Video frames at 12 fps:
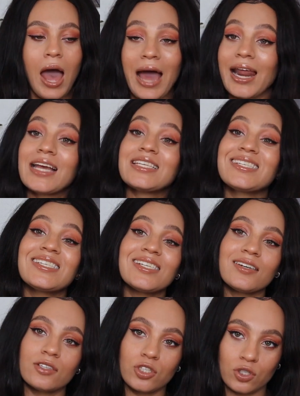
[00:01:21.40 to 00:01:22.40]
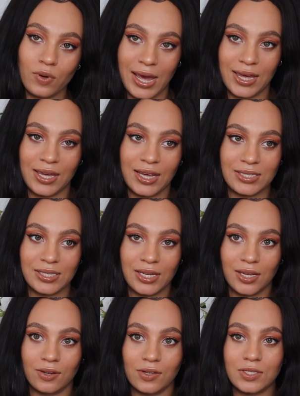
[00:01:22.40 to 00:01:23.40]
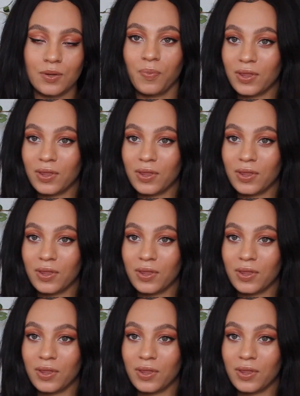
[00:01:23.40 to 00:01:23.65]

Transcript: And I still do hate kitten heels,